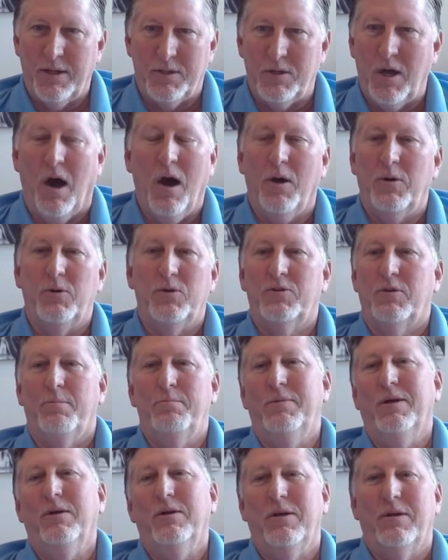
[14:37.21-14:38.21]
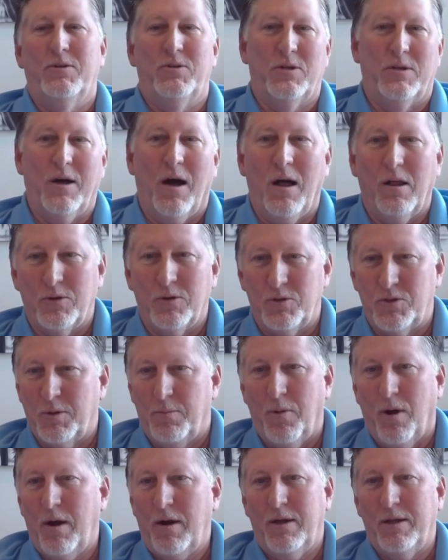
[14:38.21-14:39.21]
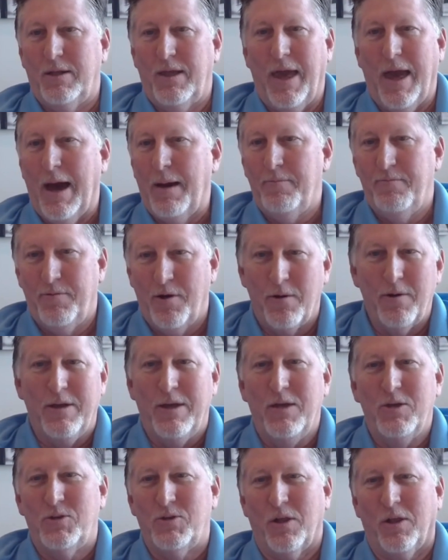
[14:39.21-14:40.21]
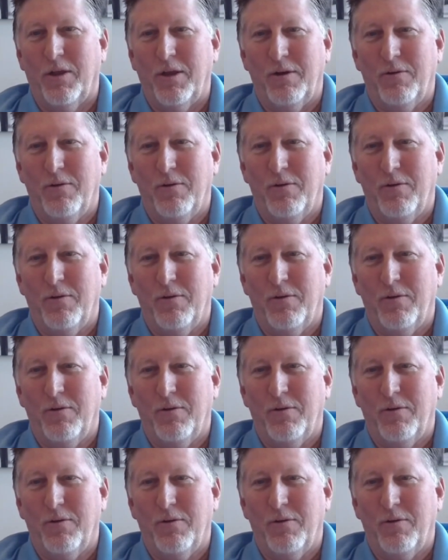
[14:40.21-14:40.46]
it's hundreds of millions of dollars of market cap very easily,